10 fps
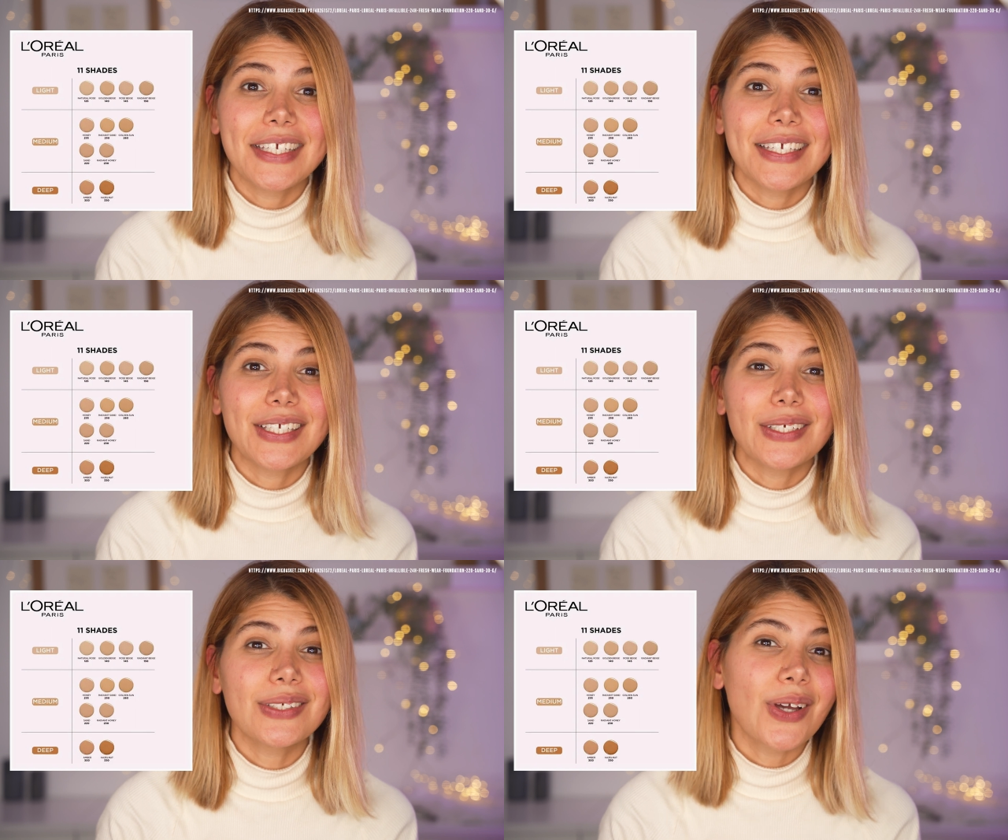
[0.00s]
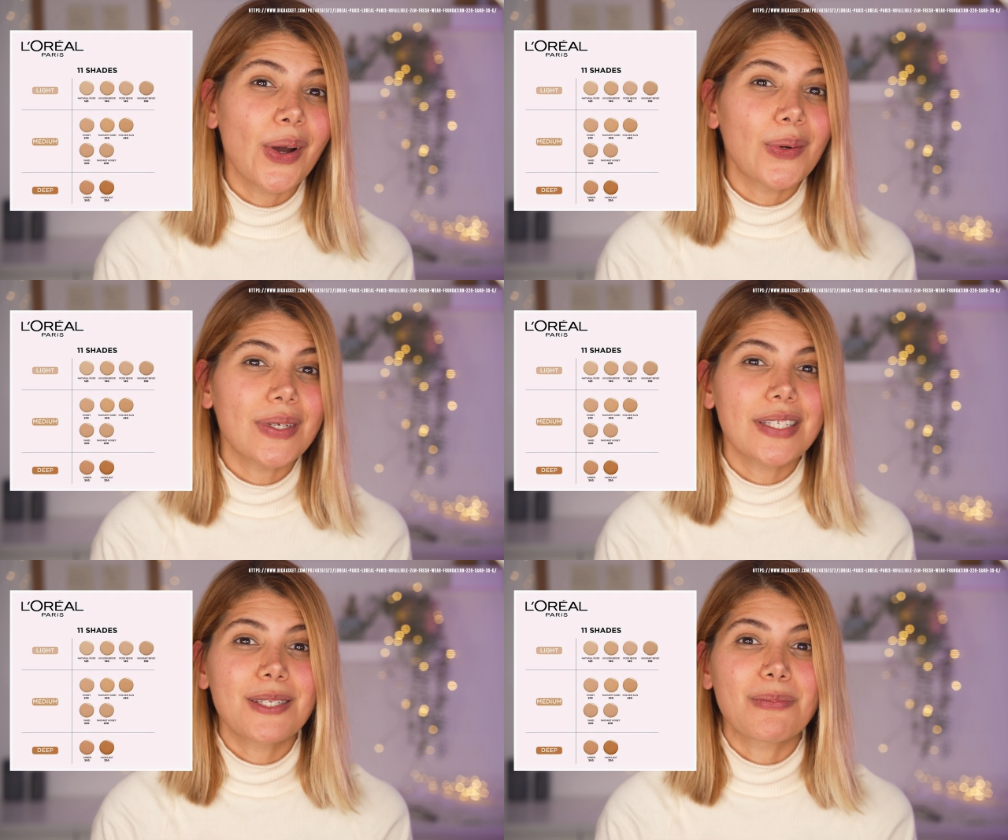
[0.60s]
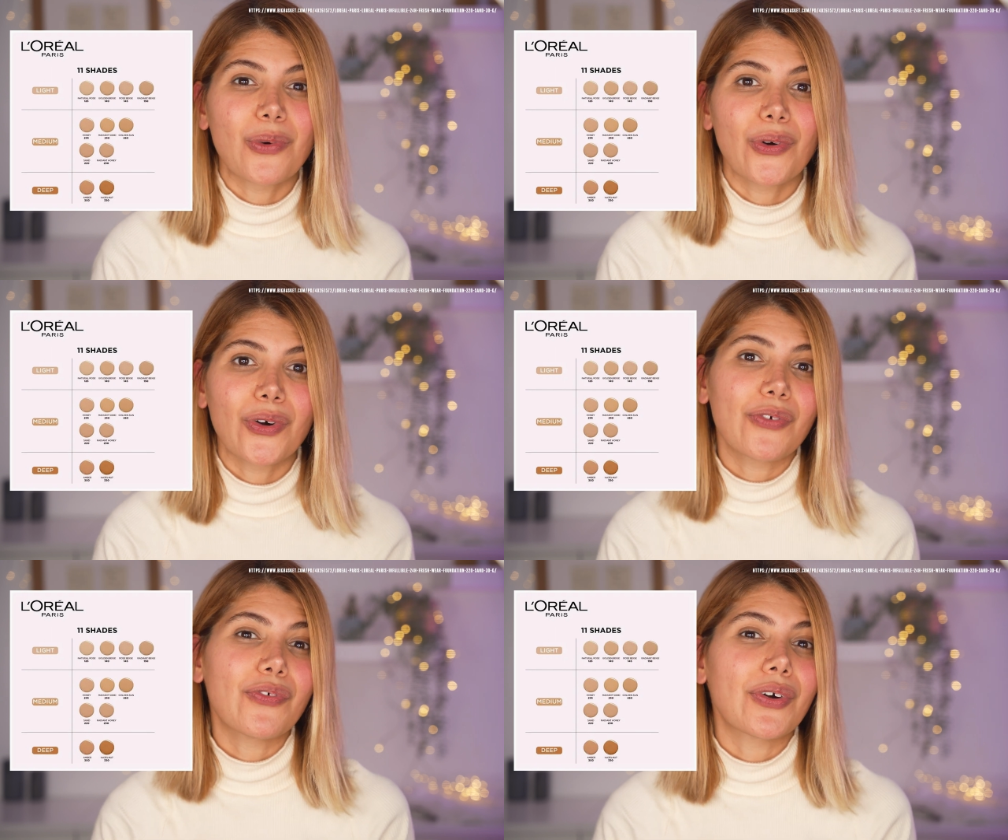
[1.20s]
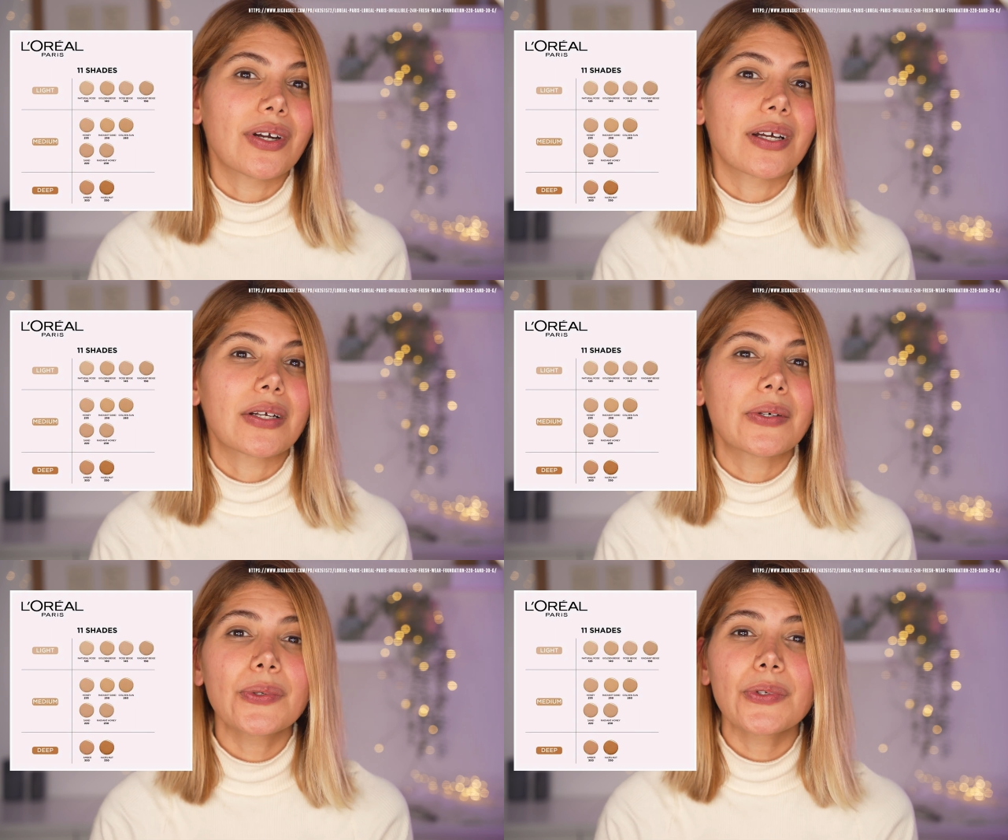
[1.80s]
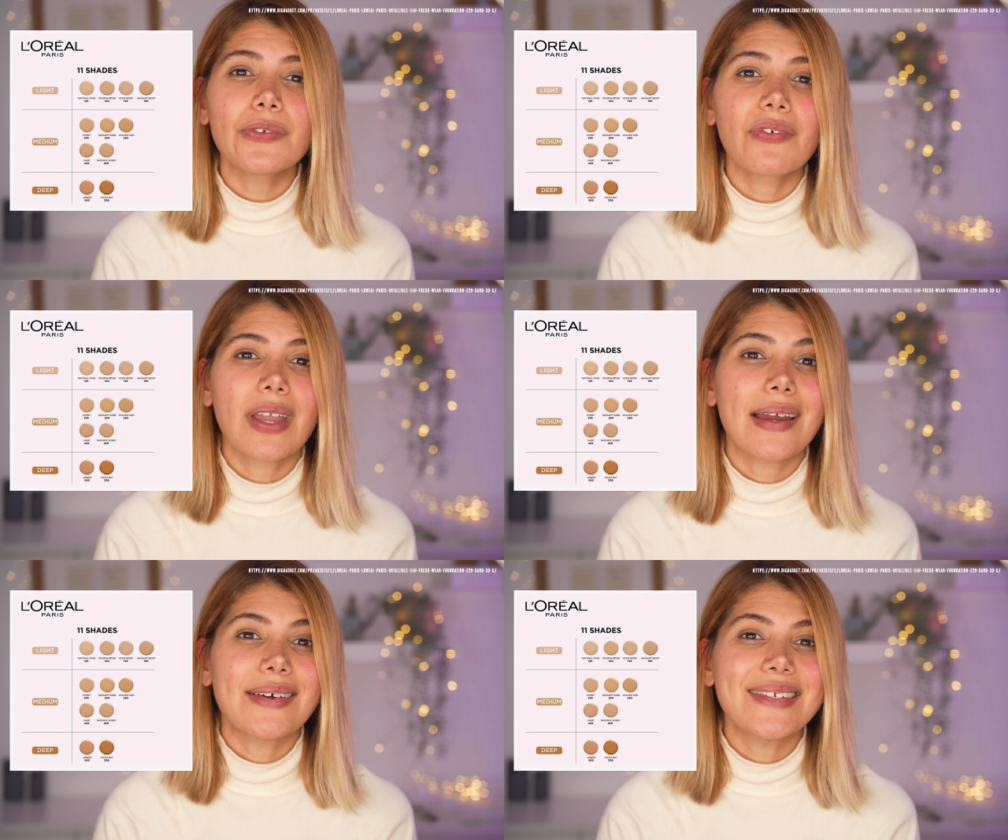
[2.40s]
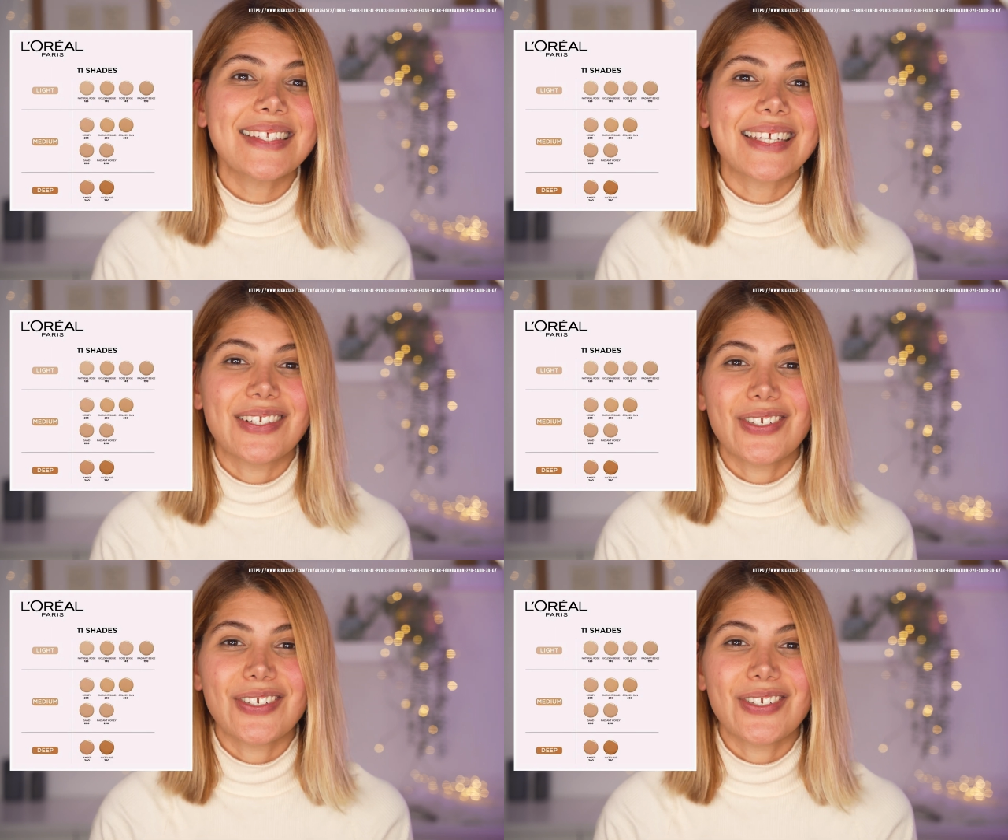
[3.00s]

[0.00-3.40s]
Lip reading: you know it's more for a cool, fair skin